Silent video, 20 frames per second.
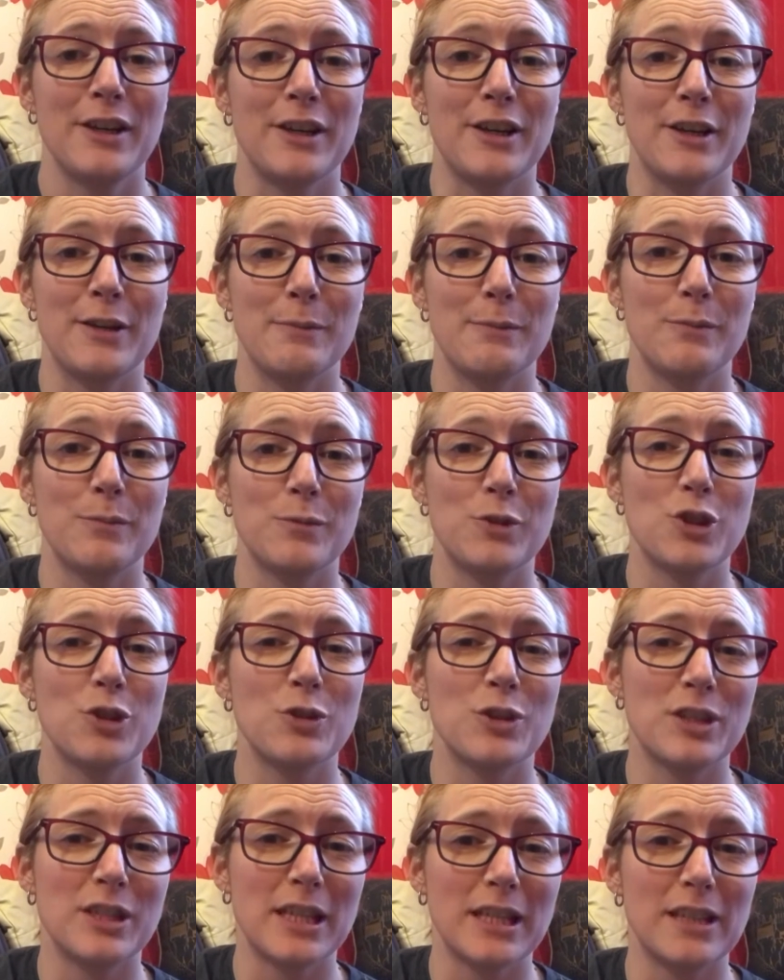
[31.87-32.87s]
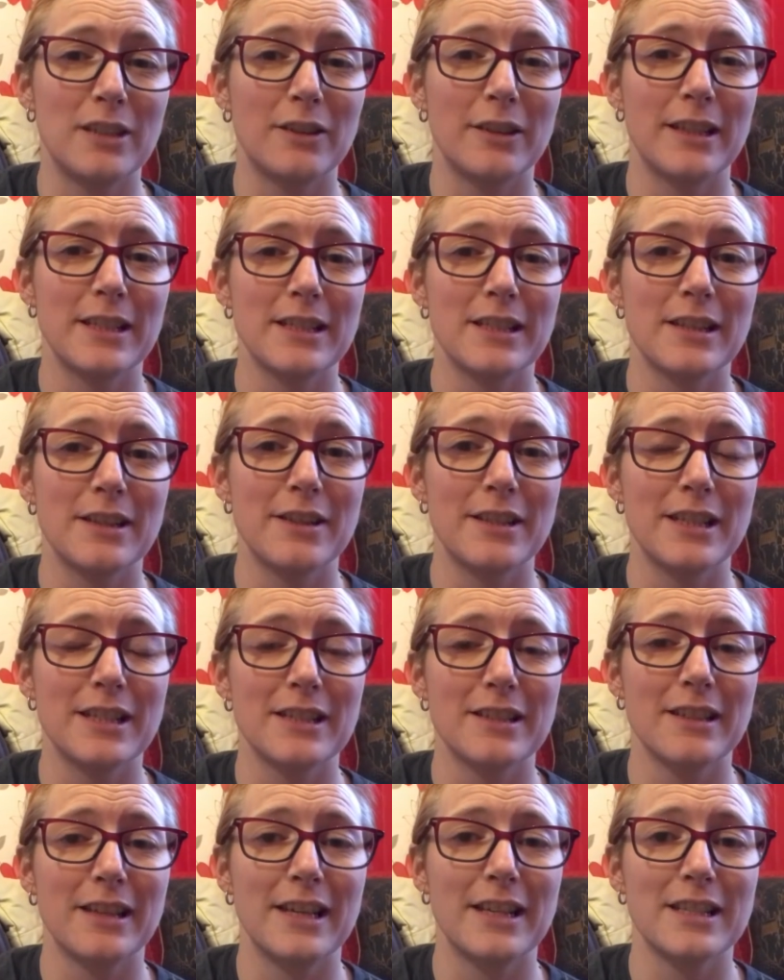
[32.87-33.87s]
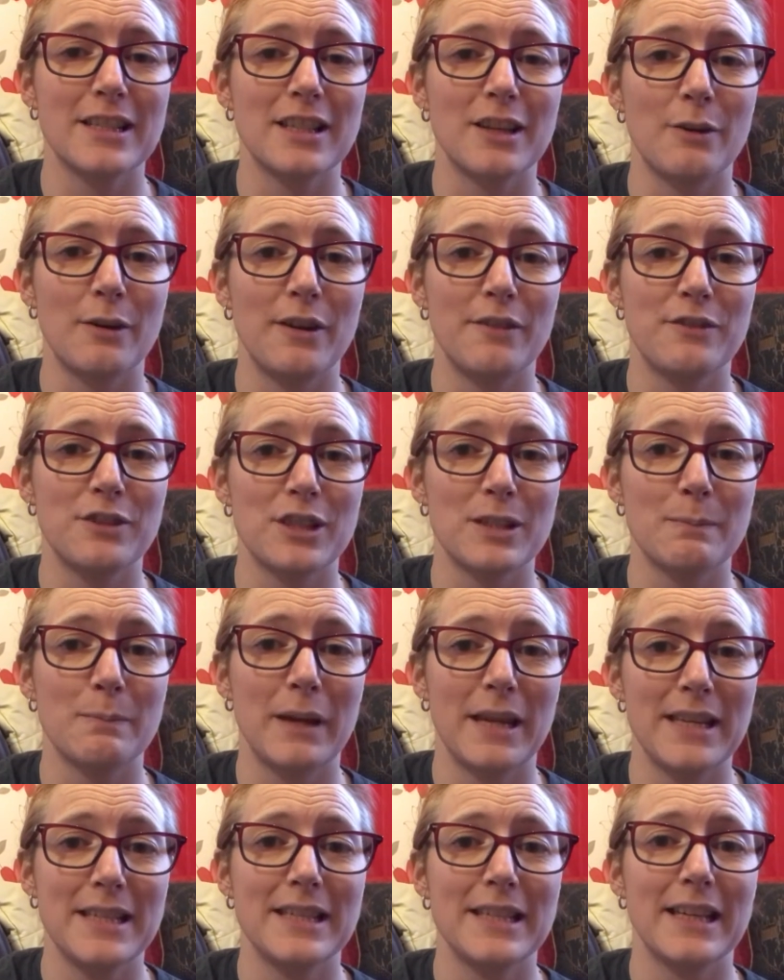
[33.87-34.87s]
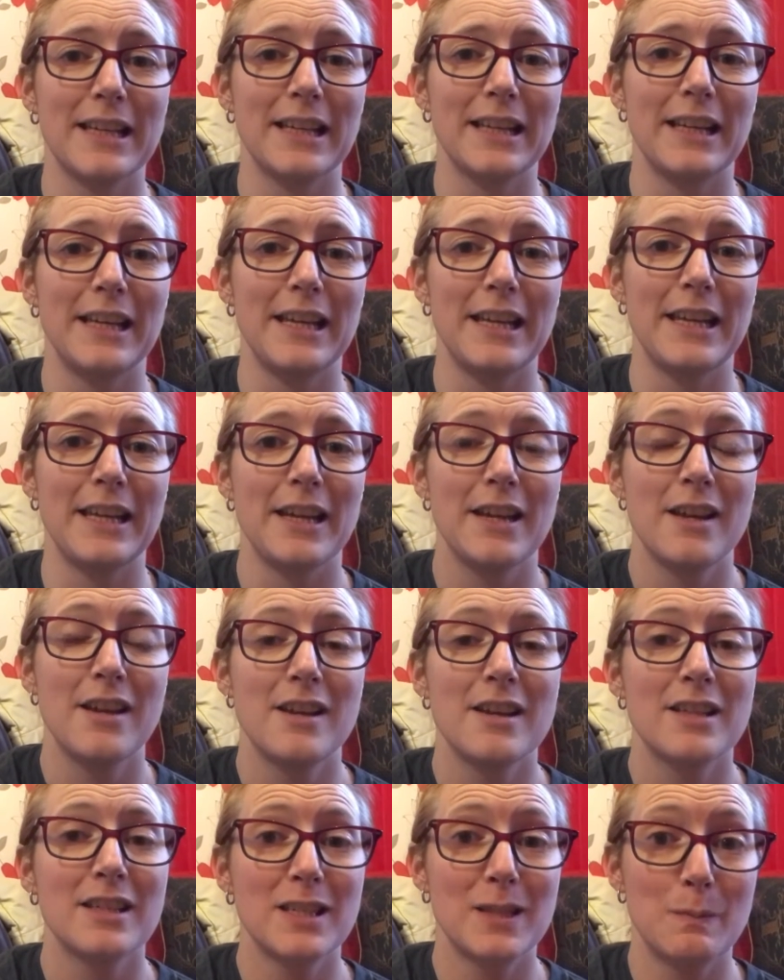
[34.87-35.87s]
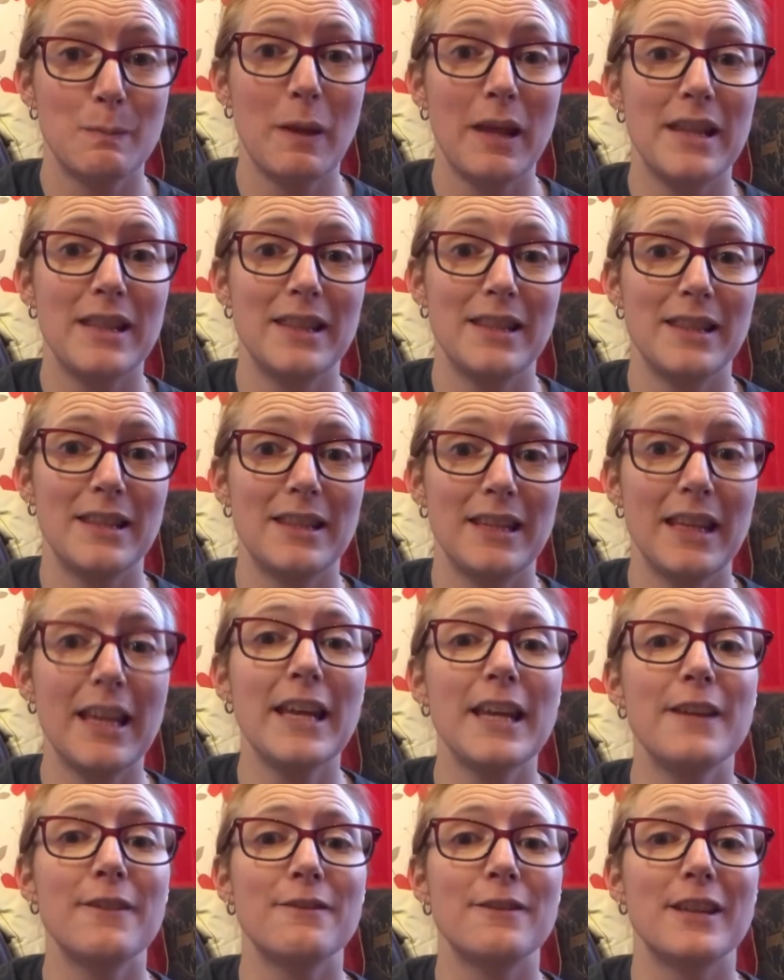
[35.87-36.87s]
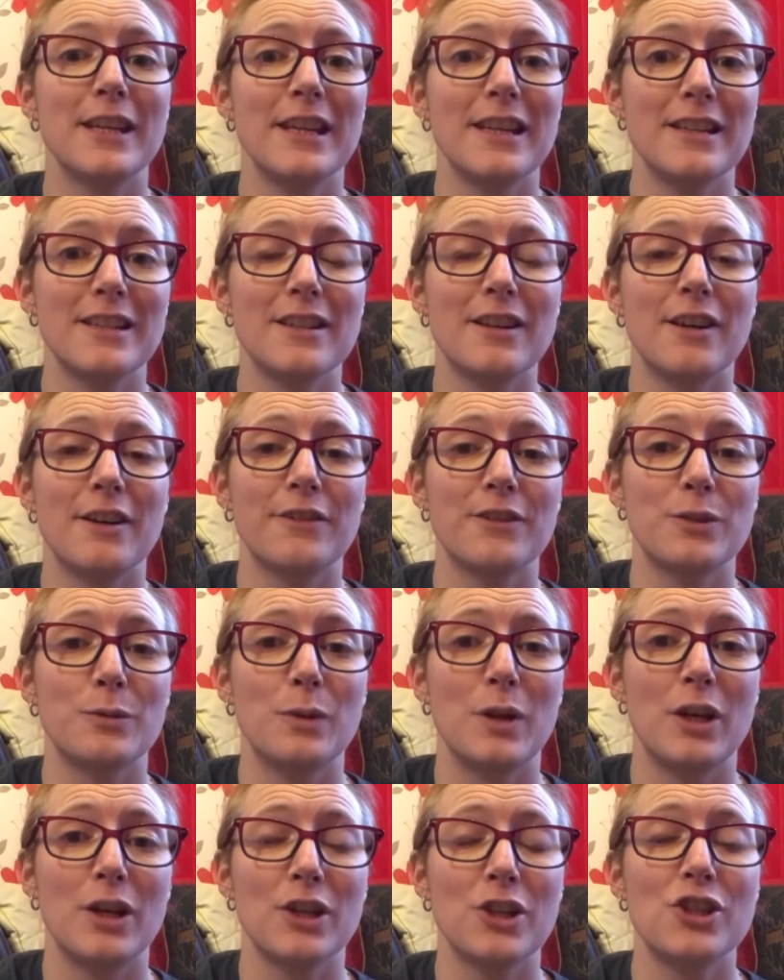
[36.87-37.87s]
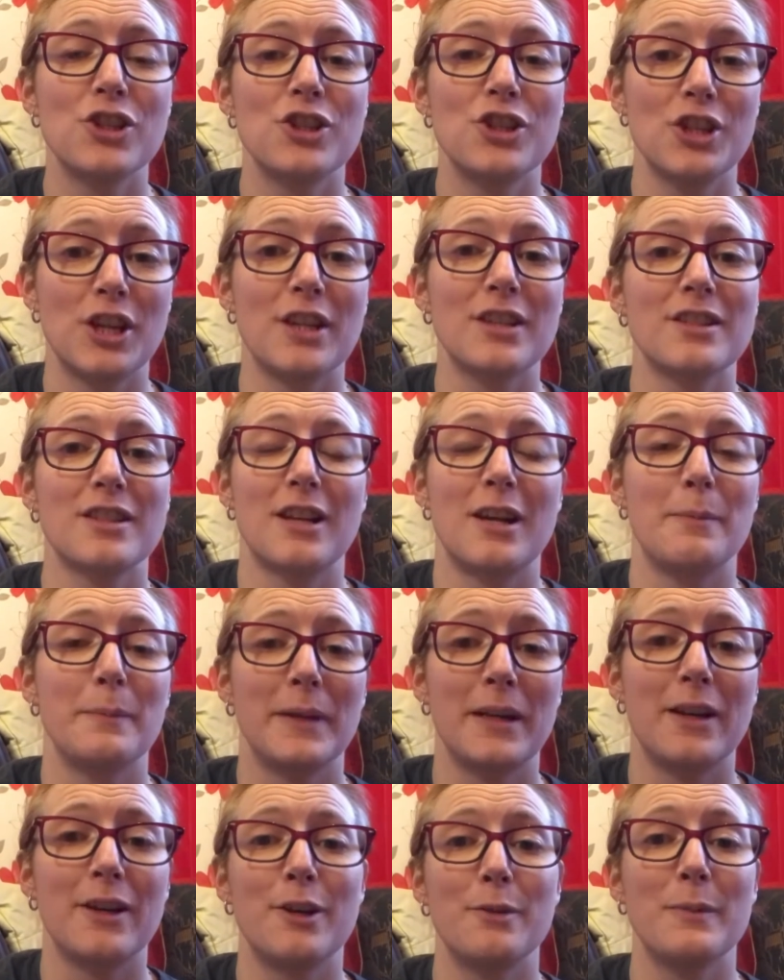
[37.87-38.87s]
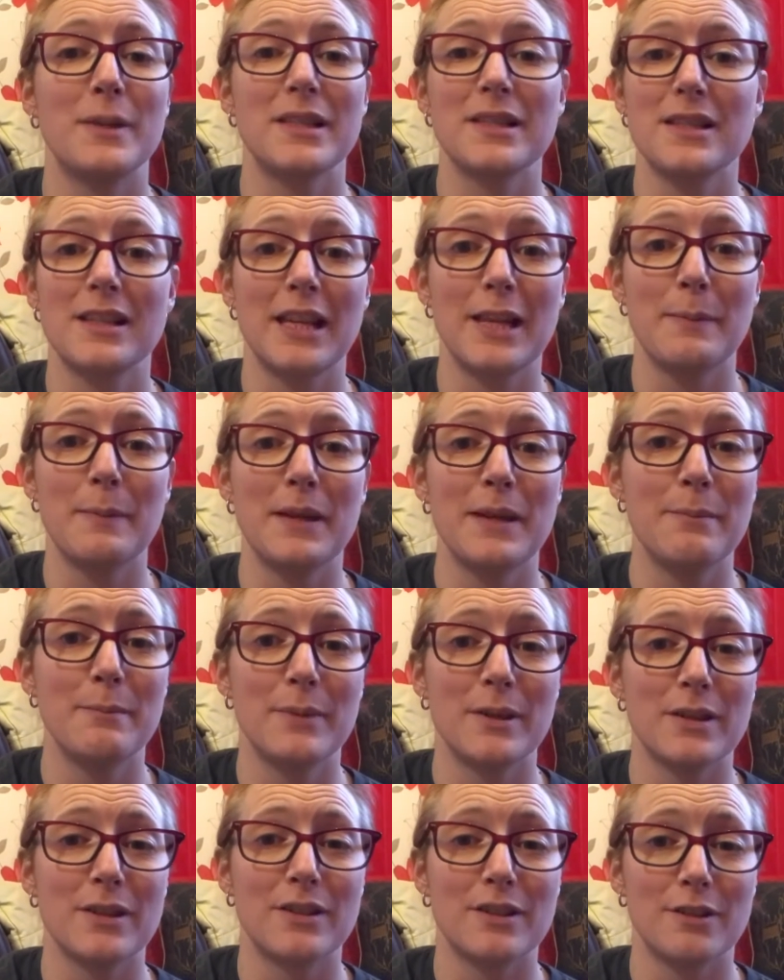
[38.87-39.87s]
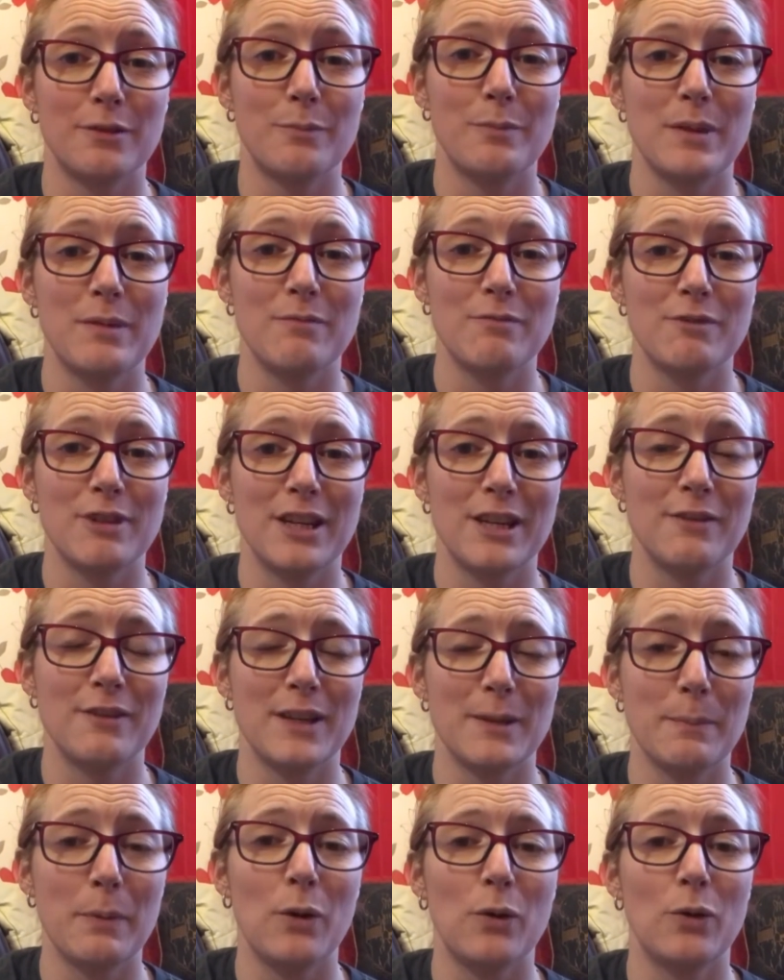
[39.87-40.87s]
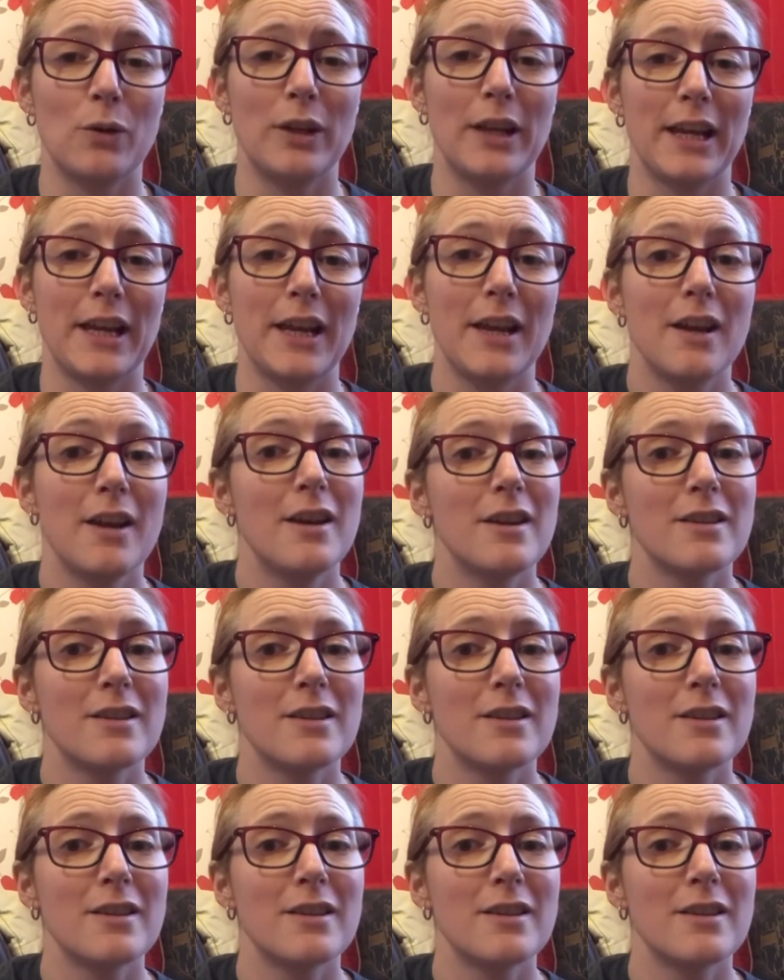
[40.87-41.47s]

due to deadlines and things like that, so I've just basically spent the evenings after work just coming home and sleeping because I've been really poorly.